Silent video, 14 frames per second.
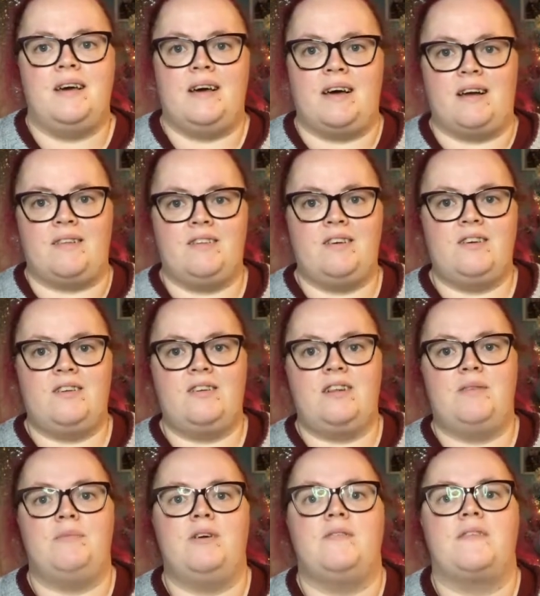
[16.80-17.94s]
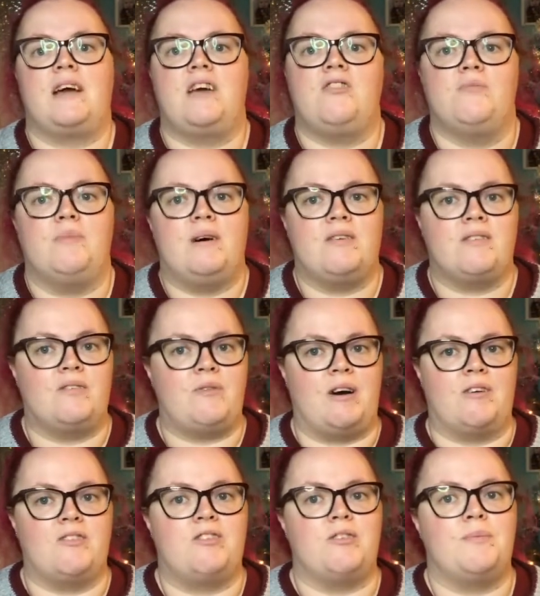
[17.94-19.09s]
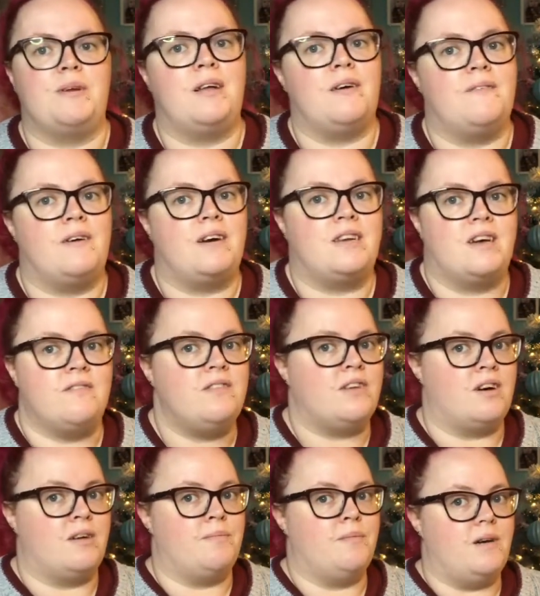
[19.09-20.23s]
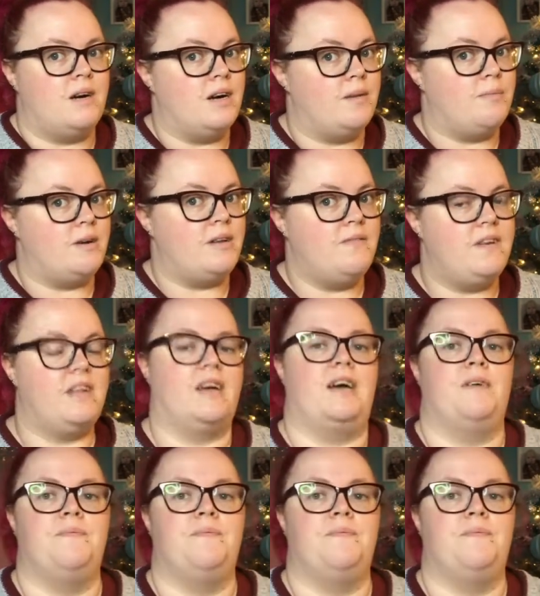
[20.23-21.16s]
and turn on the notification bells as well, so you'll be notified every time I upload a video.